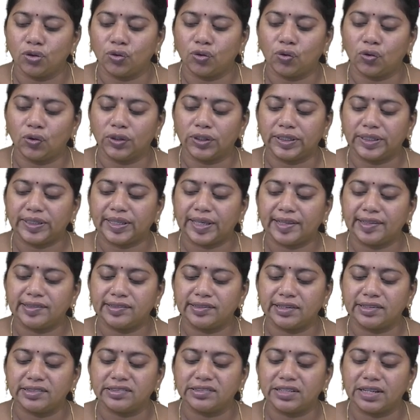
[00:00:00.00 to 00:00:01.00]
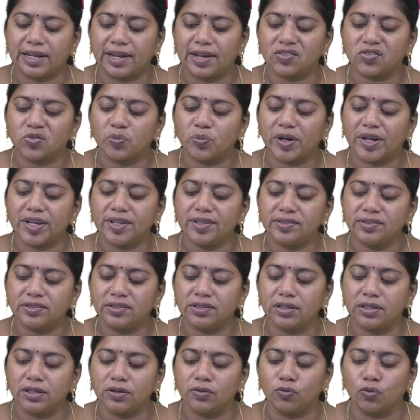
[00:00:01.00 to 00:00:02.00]
Qss dash by
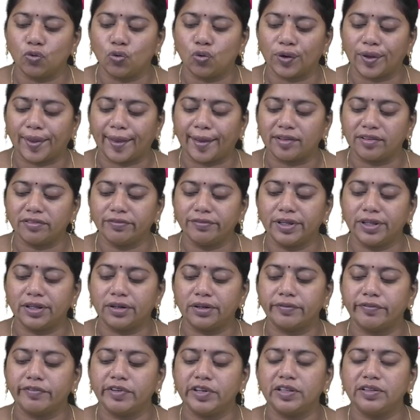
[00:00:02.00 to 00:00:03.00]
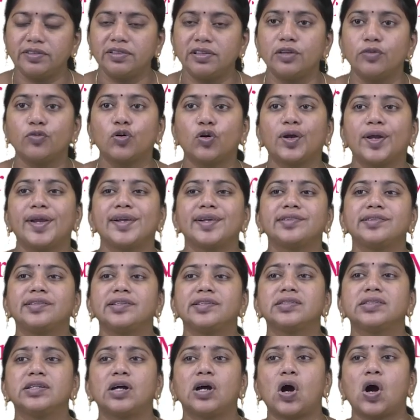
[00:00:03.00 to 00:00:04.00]
Cox, where Cox
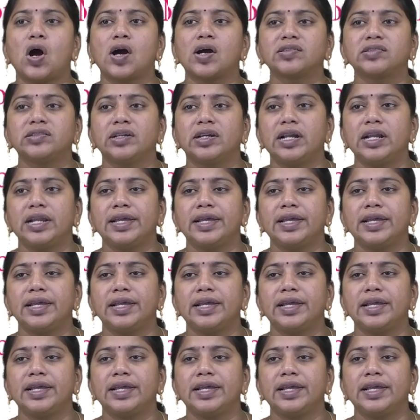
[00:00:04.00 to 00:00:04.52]
is the oxide